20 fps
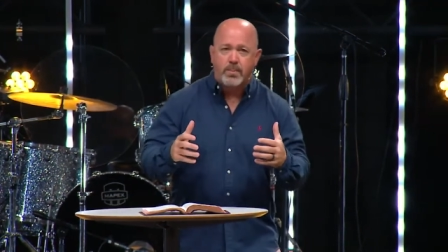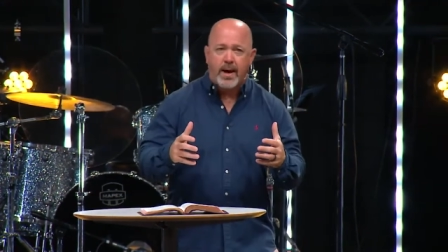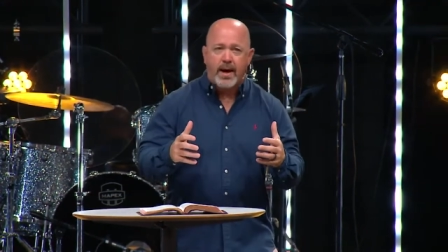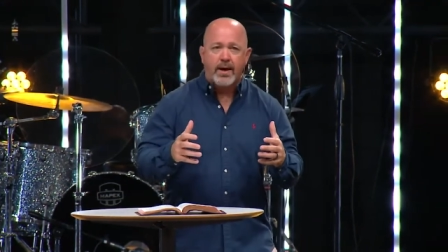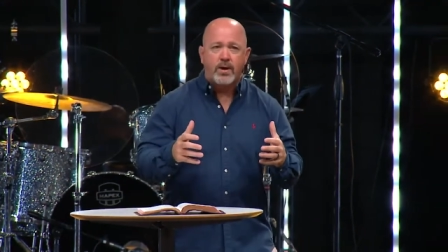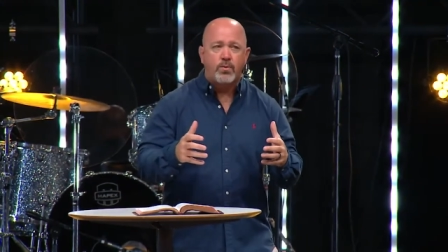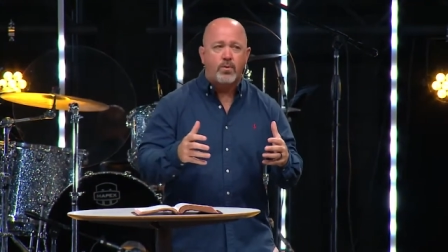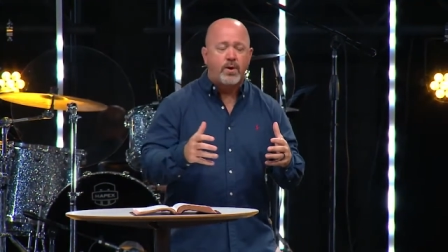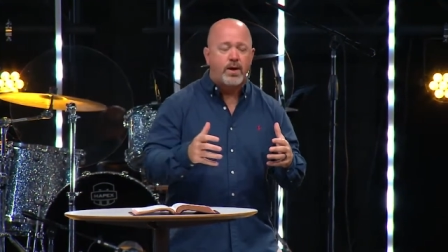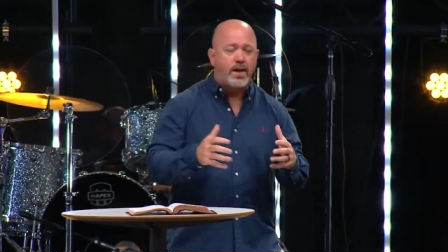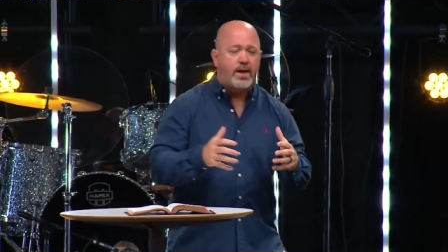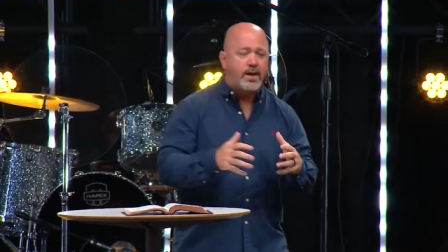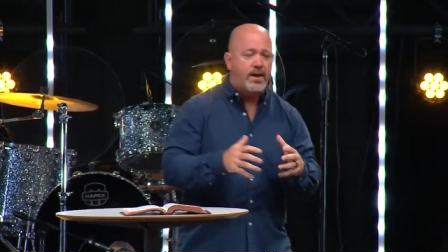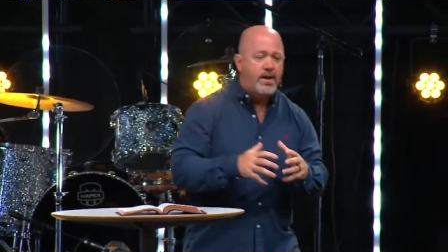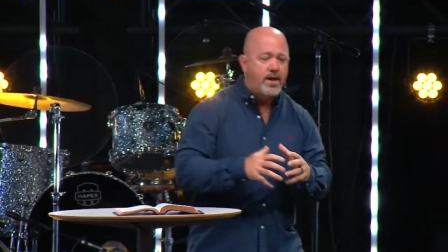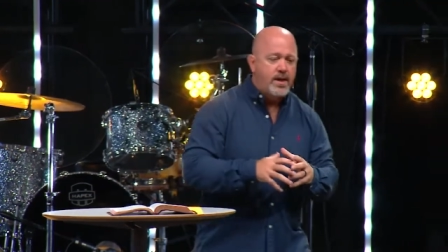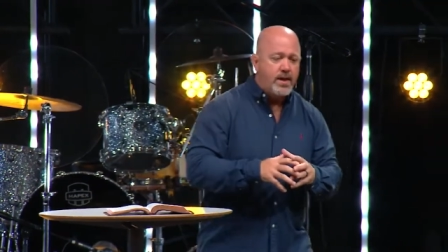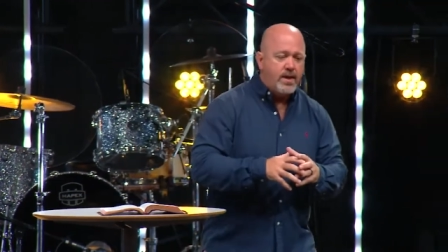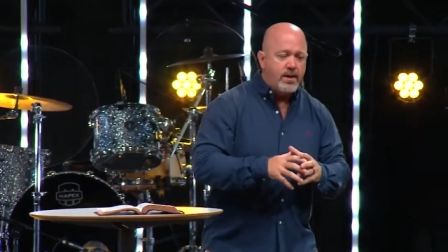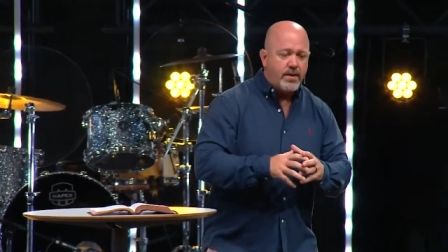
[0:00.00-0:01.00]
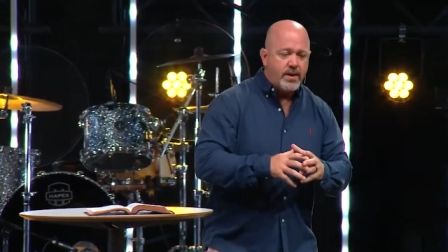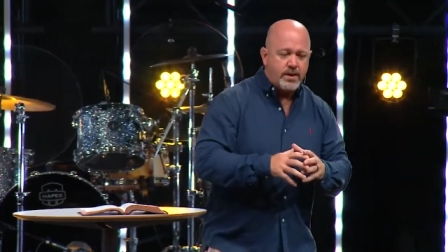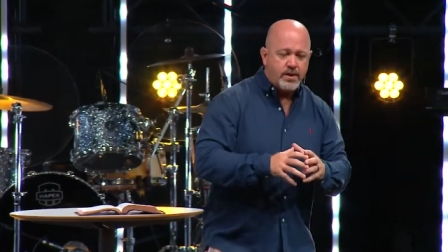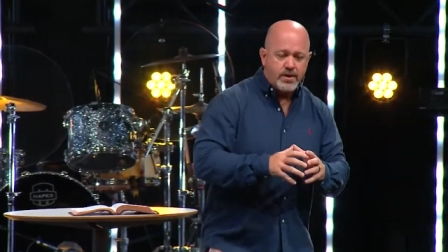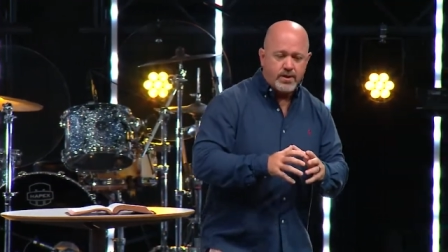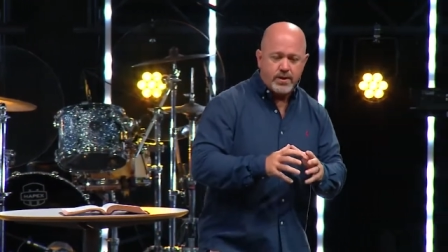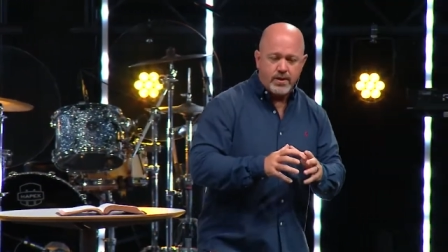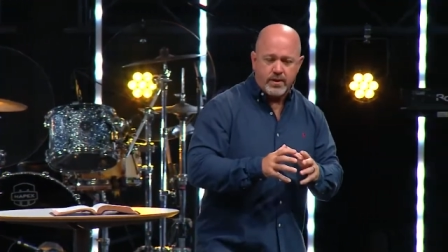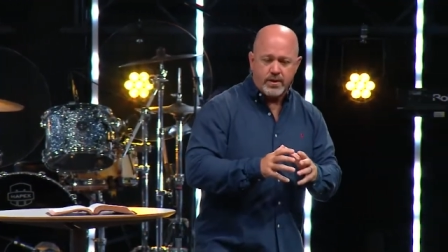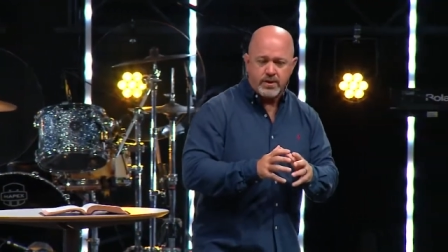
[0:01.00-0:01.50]
back when the
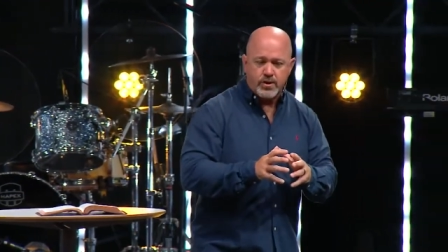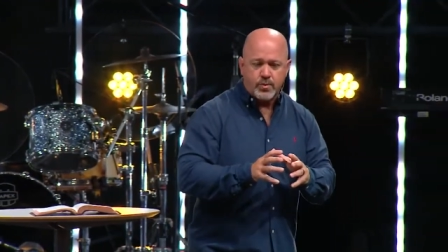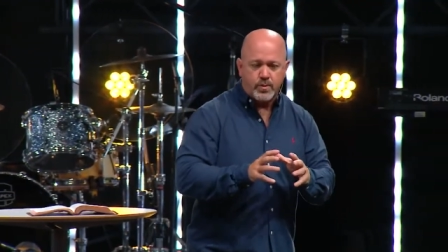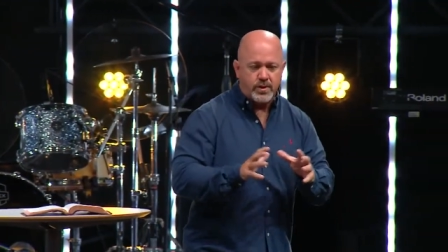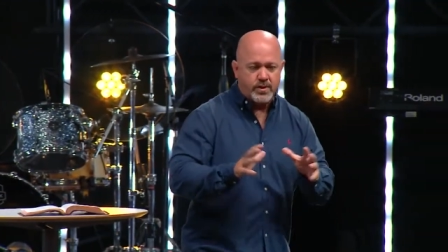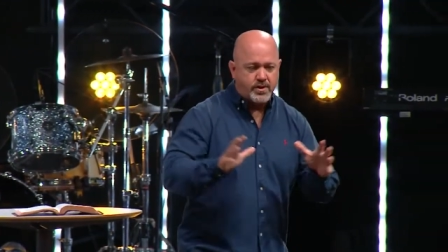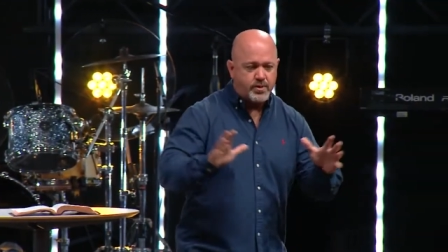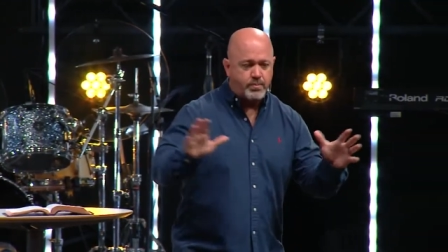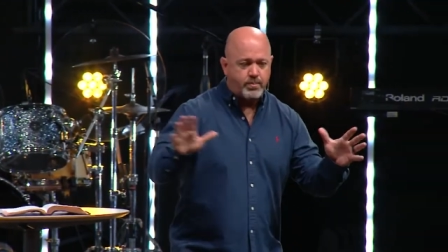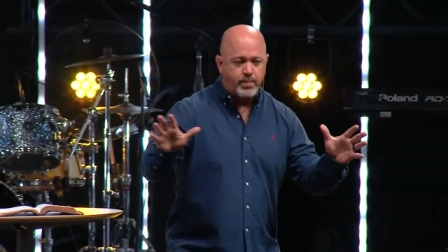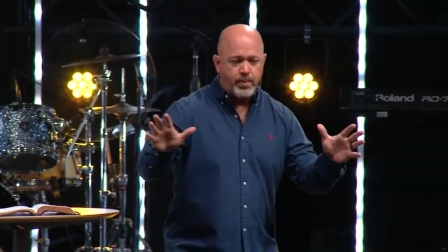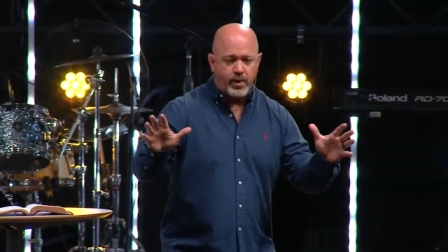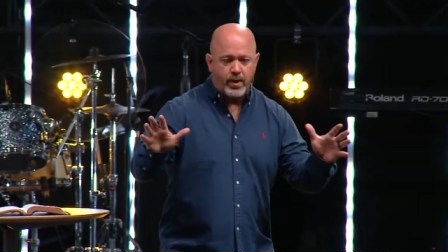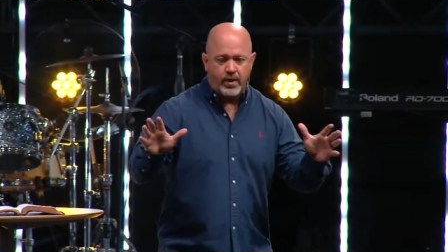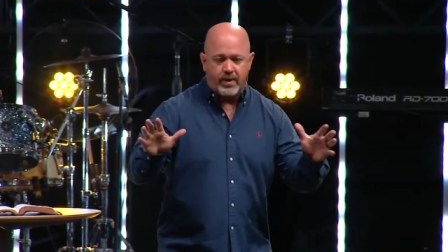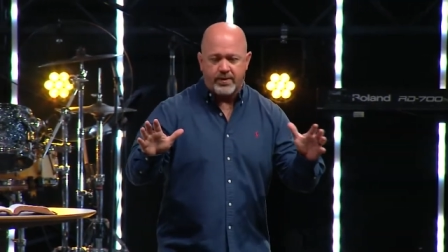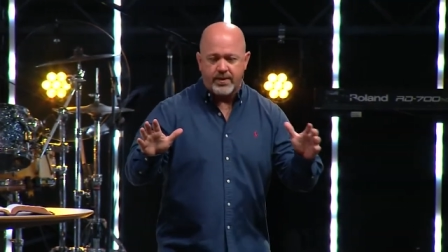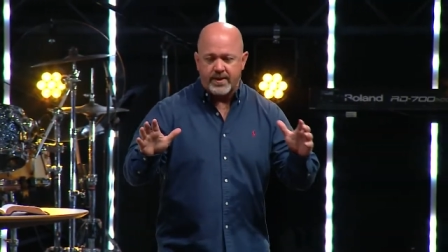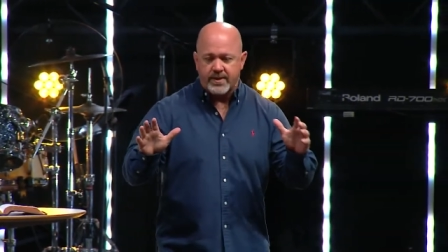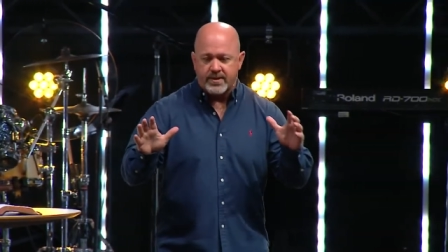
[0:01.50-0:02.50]
church was birthed.